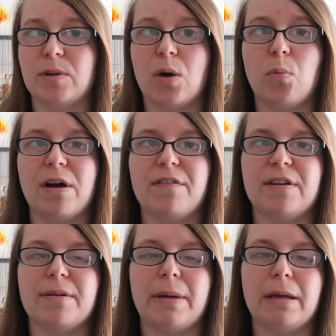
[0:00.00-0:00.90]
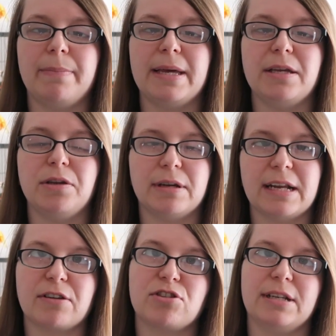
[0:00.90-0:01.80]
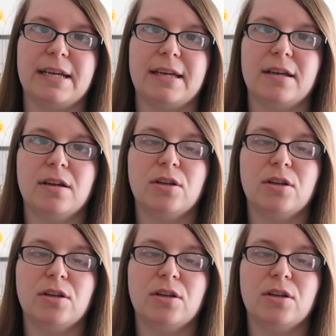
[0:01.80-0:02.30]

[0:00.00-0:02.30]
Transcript: wherever it may be, you can actually